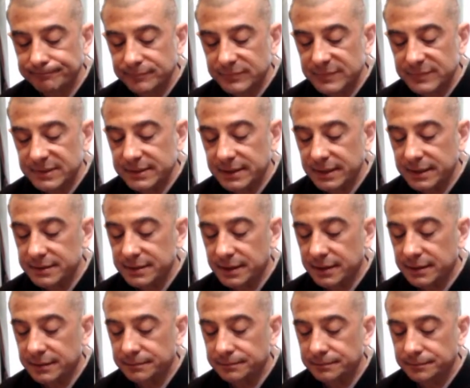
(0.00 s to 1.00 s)

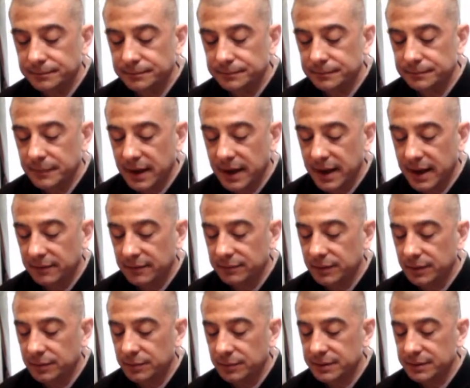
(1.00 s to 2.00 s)
Souza, half
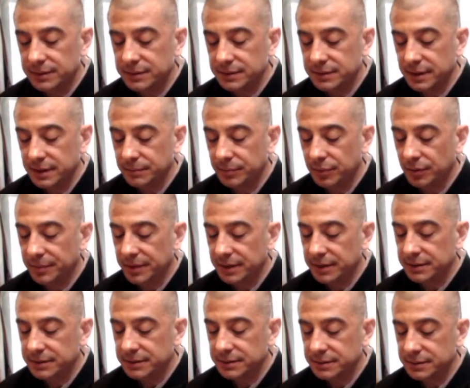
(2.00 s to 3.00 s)
lotus, and
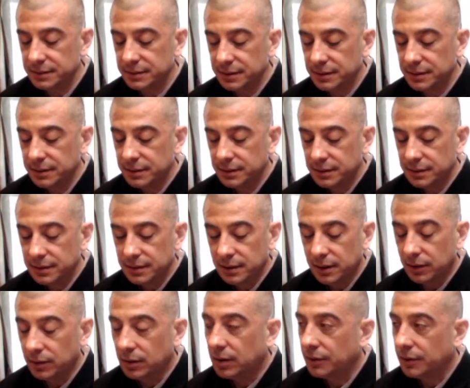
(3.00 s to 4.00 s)
Burmese
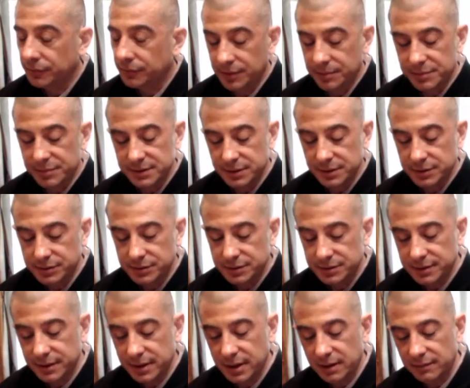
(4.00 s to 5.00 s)
are all 3 positions
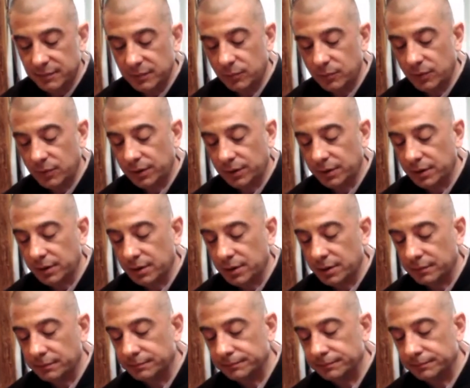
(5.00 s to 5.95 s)
that I've been working on.